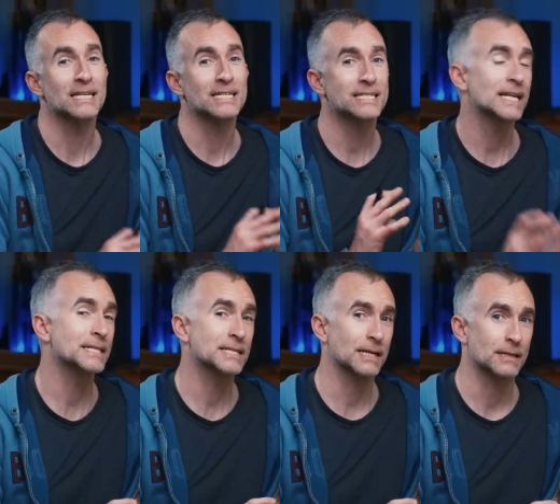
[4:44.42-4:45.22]

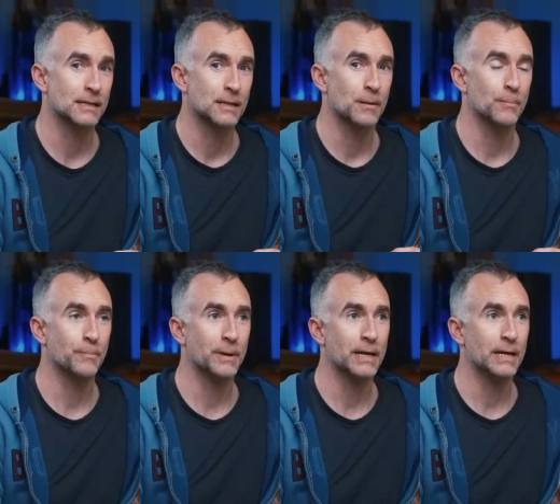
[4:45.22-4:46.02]
sensor
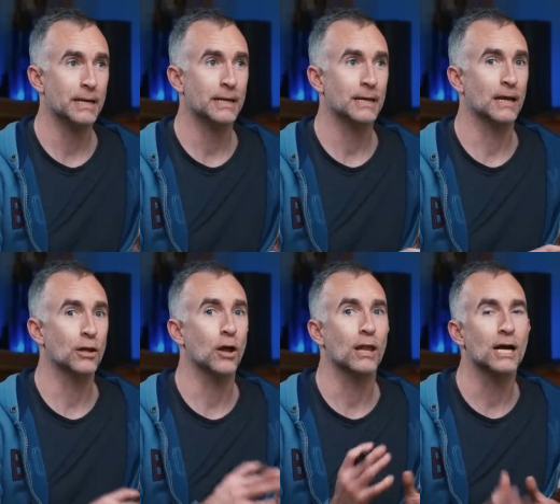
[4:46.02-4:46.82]
being a
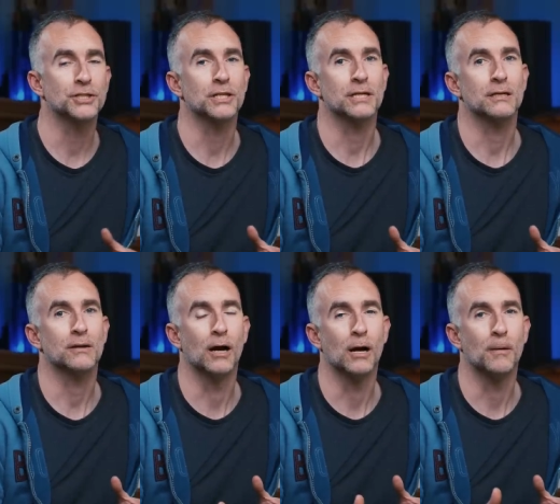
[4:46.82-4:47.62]
lot larger,
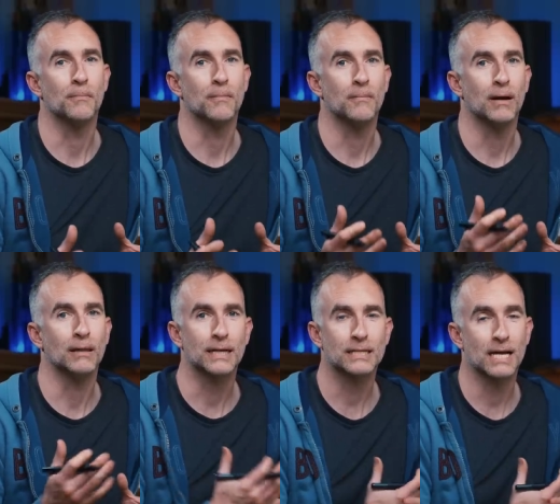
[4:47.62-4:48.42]
the um,
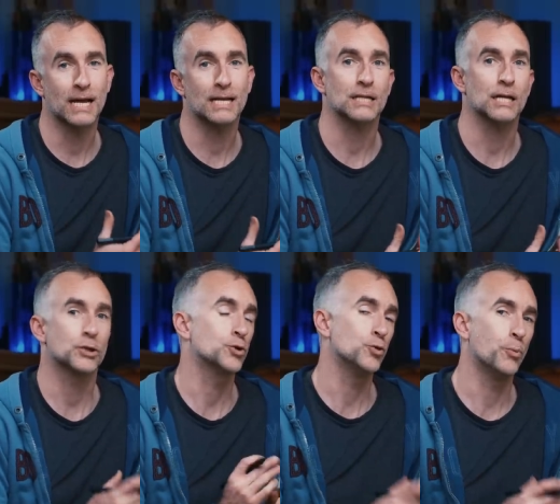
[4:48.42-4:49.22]
Alexa has a
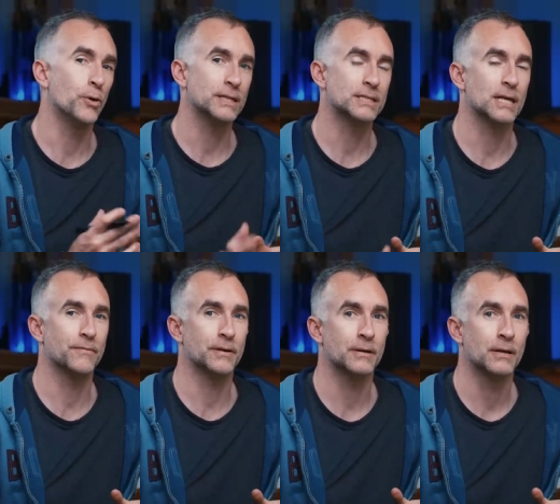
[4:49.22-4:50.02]

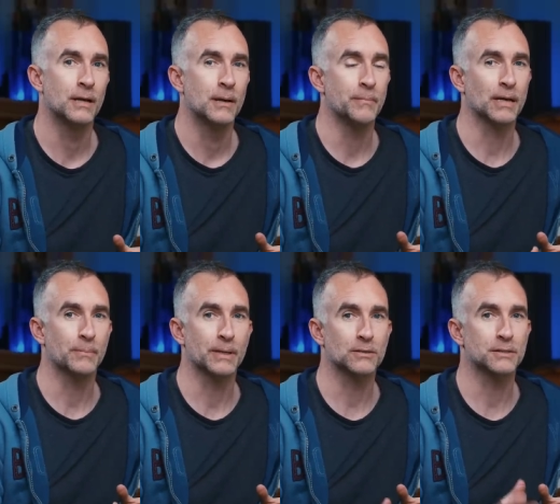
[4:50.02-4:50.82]
2.7
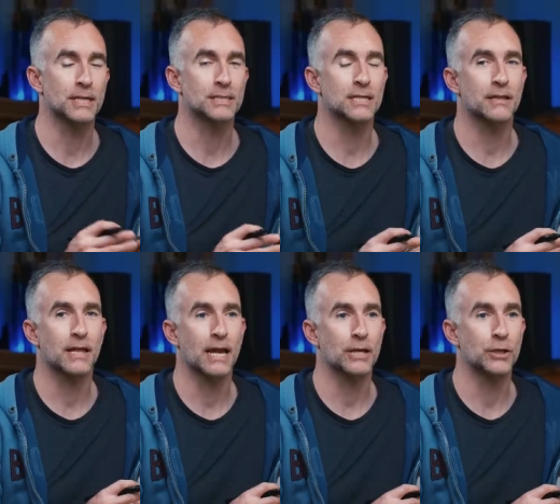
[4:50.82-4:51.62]
megapixel sensor
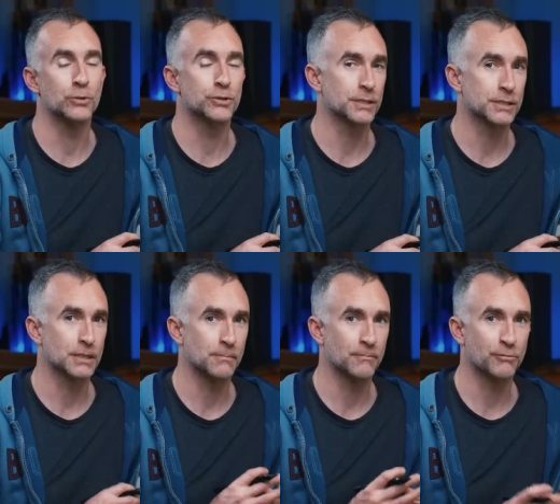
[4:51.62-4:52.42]
that uses
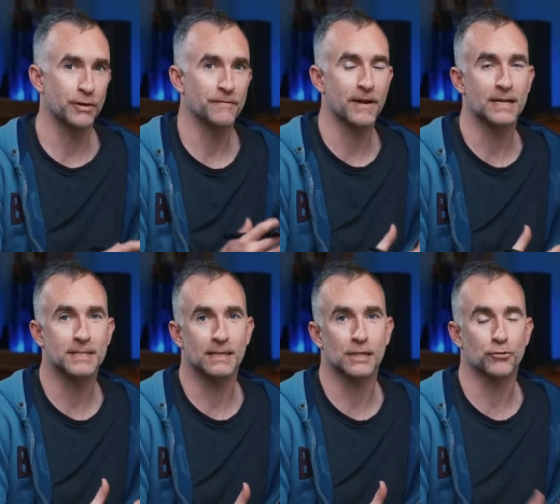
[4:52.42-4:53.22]
some pretty
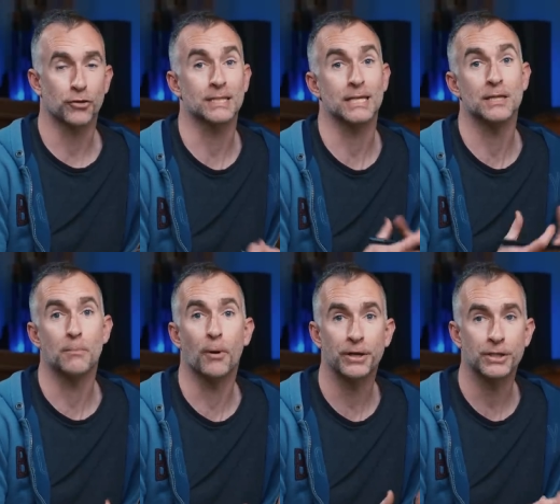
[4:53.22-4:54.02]
fancy electronics in
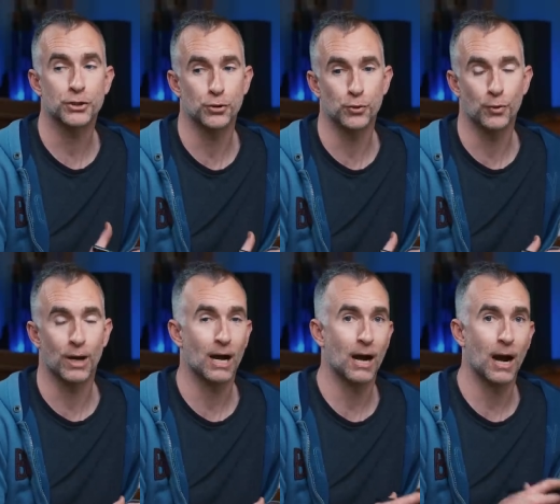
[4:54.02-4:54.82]
the body to
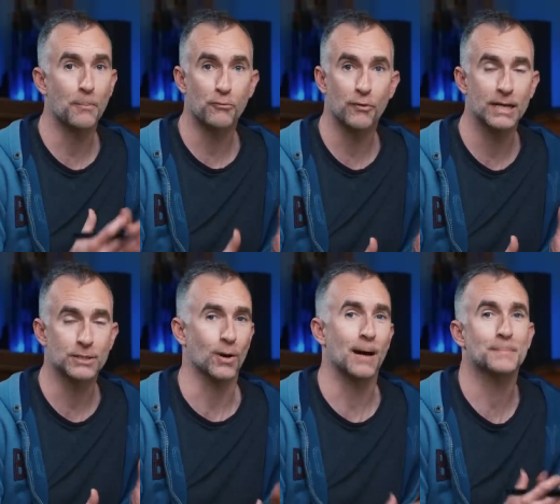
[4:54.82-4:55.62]

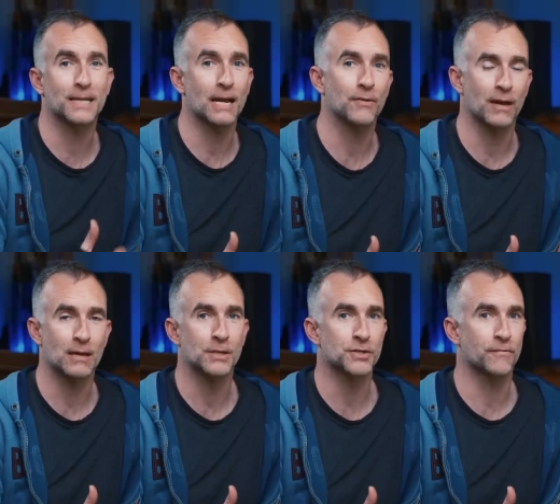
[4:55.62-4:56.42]
upres or upscale that
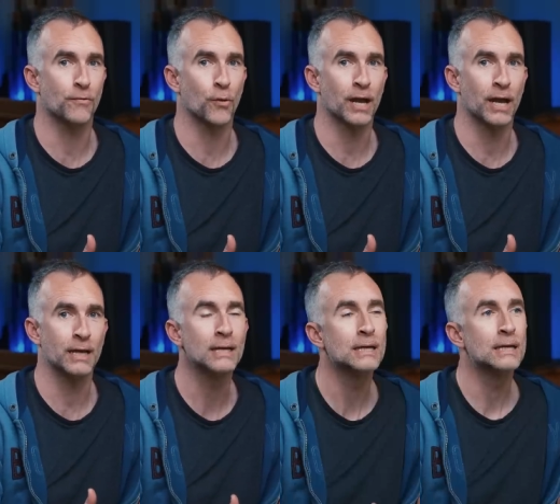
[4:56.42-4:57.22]
image to 4K.